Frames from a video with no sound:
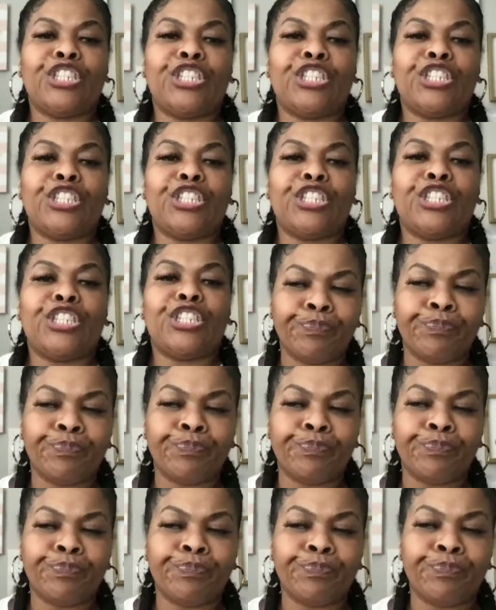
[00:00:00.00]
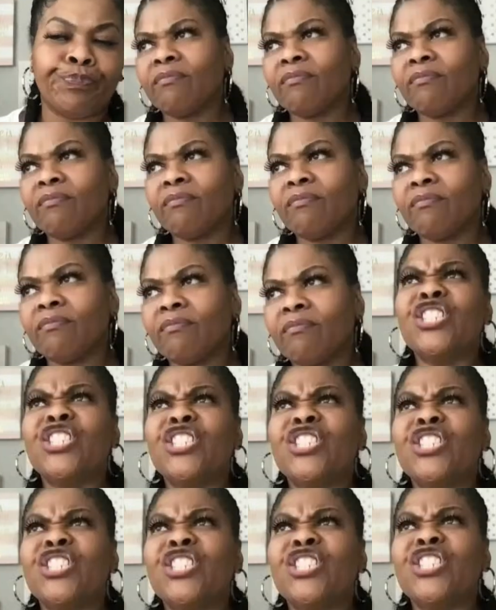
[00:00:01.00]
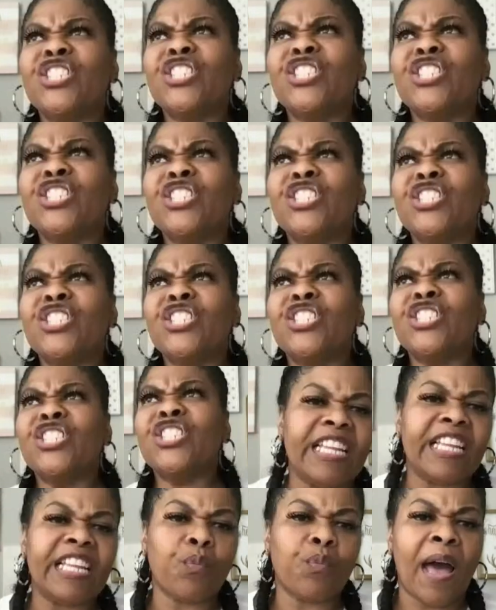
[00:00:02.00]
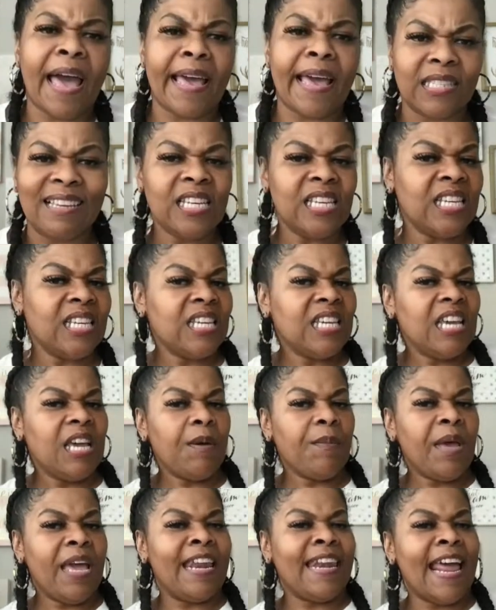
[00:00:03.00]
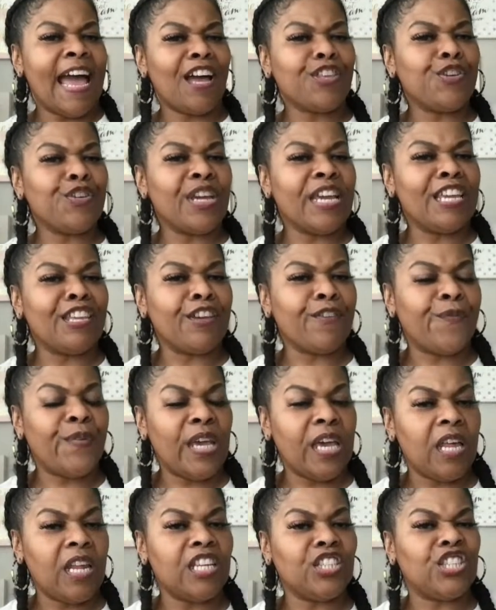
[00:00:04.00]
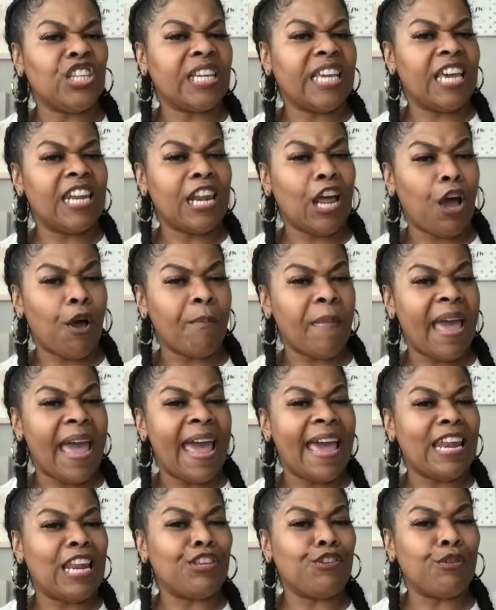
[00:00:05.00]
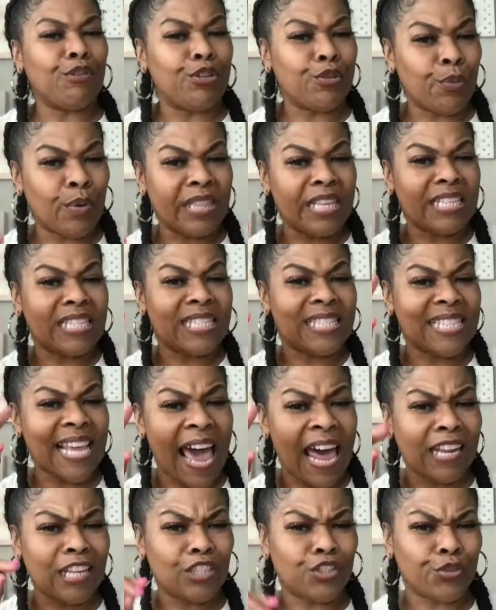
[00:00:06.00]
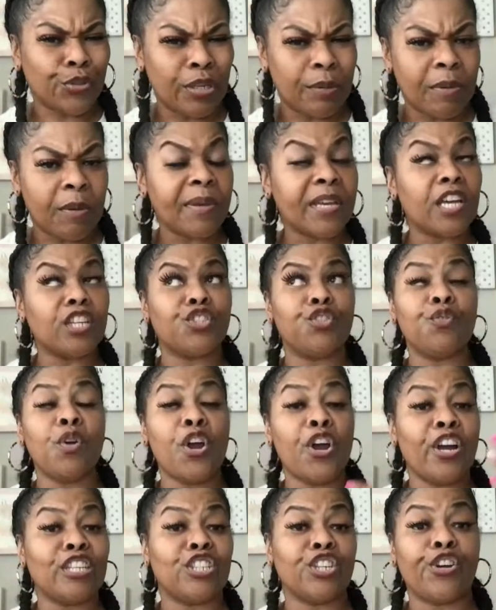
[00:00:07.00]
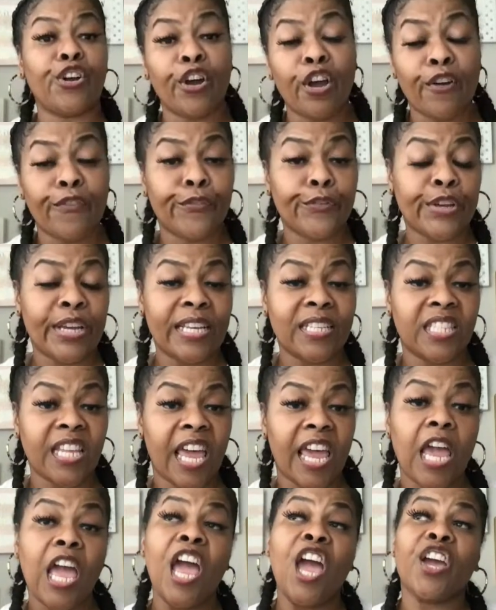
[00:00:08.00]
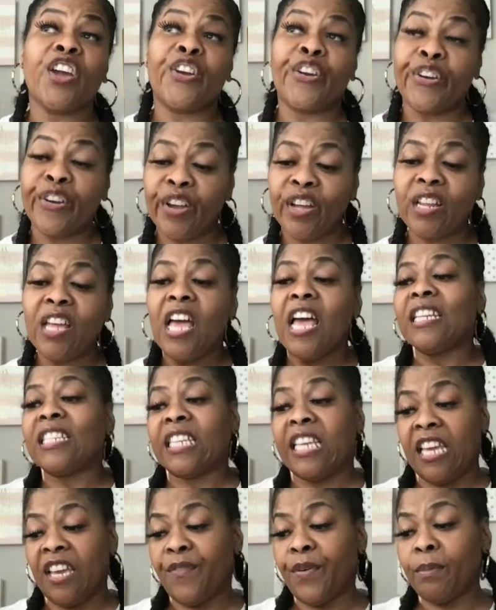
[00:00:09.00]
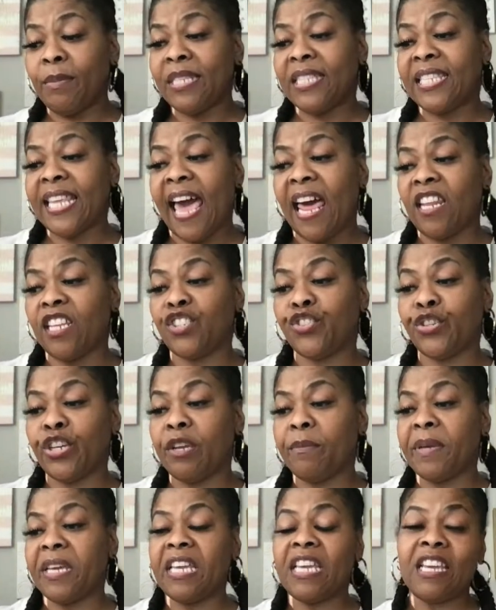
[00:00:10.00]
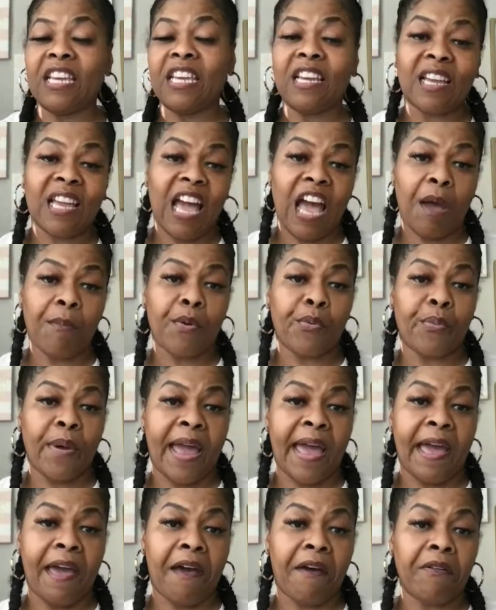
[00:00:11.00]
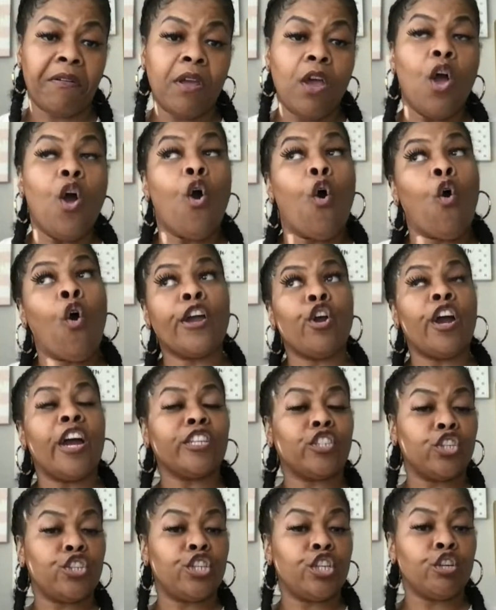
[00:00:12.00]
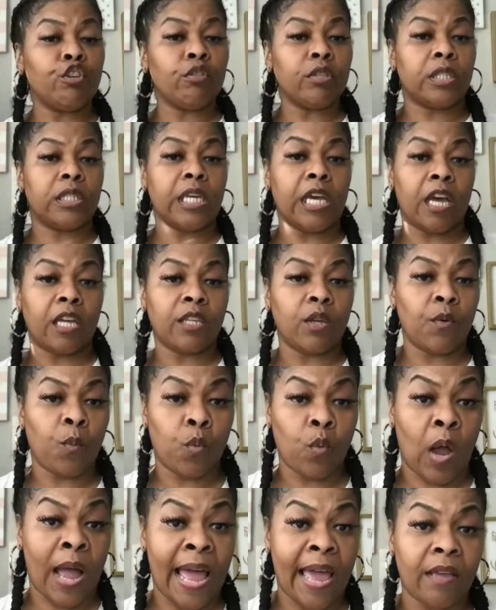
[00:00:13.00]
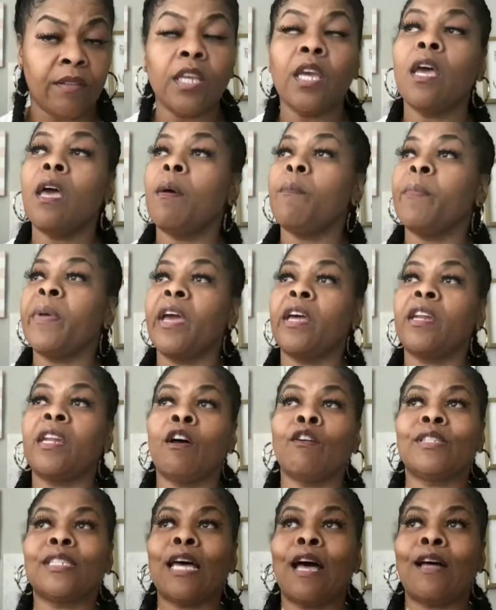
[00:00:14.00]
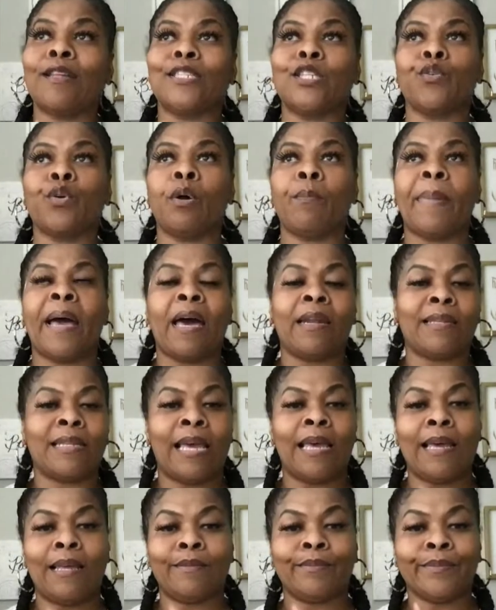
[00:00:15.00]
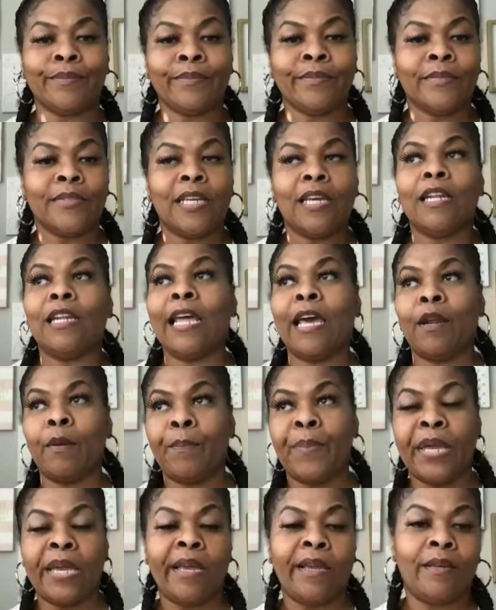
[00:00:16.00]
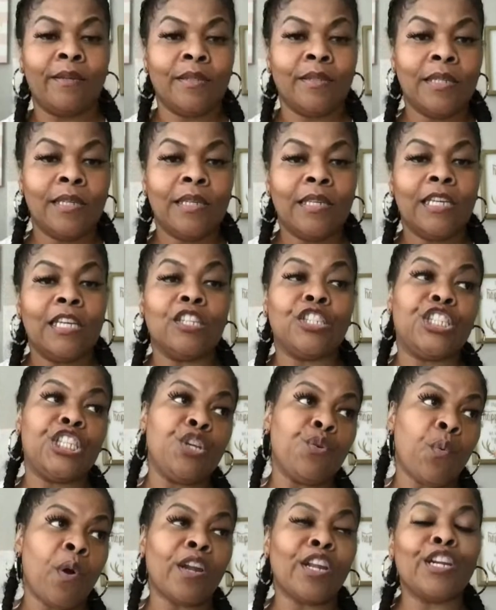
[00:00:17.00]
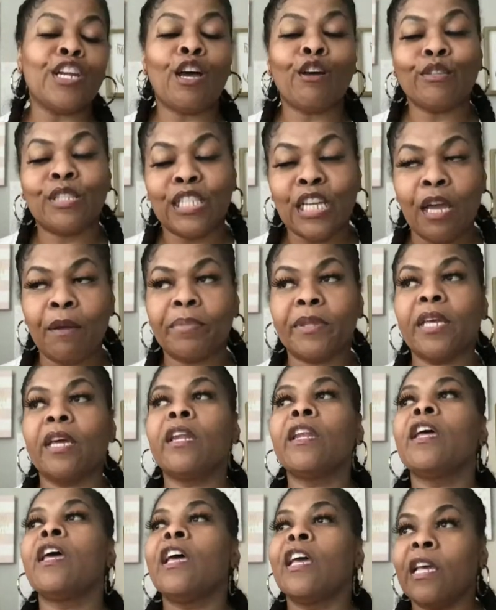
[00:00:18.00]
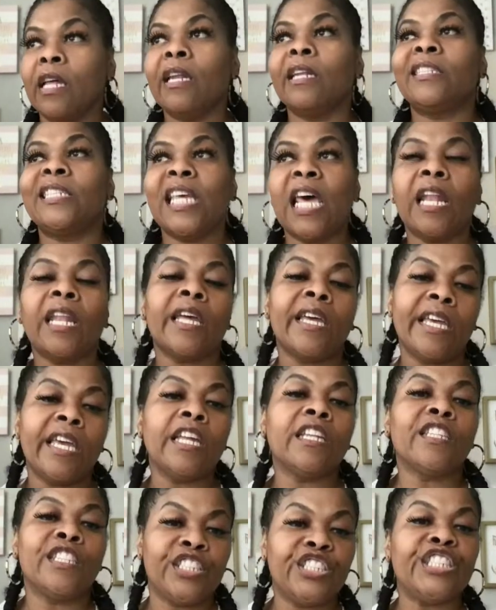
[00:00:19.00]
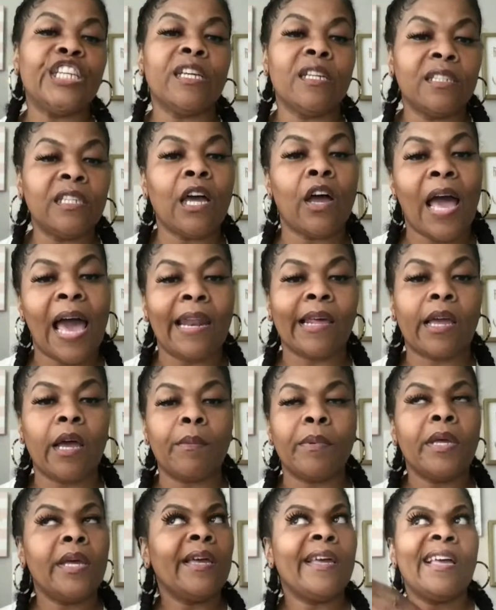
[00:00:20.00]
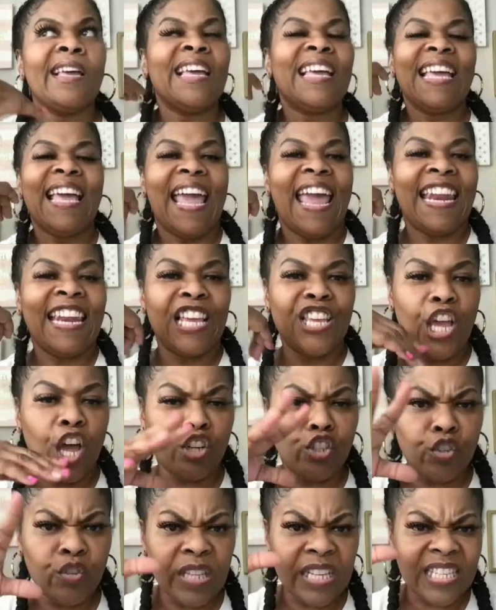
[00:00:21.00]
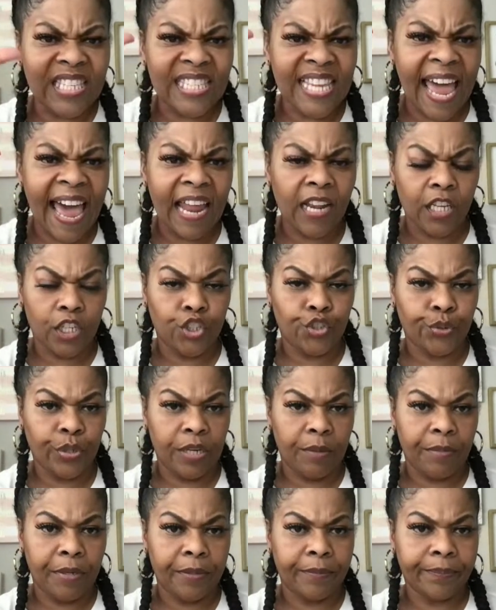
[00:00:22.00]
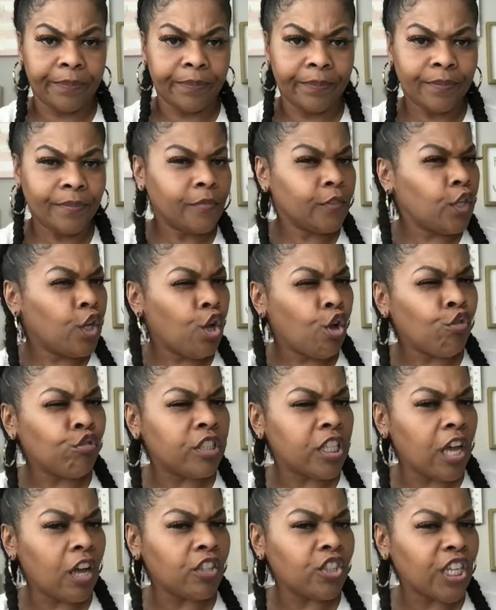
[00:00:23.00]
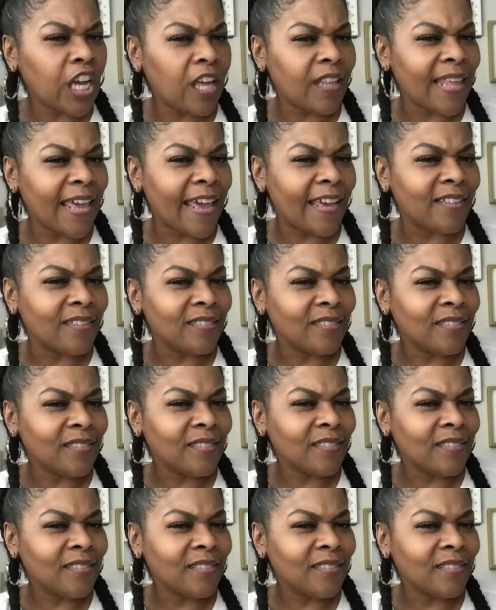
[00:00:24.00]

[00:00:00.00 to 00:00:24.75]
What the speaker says: He should have known to do X, Y, and Z. And now you're in your feelings, you're getting all mad, and you're doing silent treatment because you heard your girlfriend say, girl, give him silent treatment. He'll come around. Or you heard your dudes tell your wives, man, don't talk to her about that. Let it be. If she want to know something, tell her she'll know how to come. And then y'all do this silent treatment. Who told y'all that?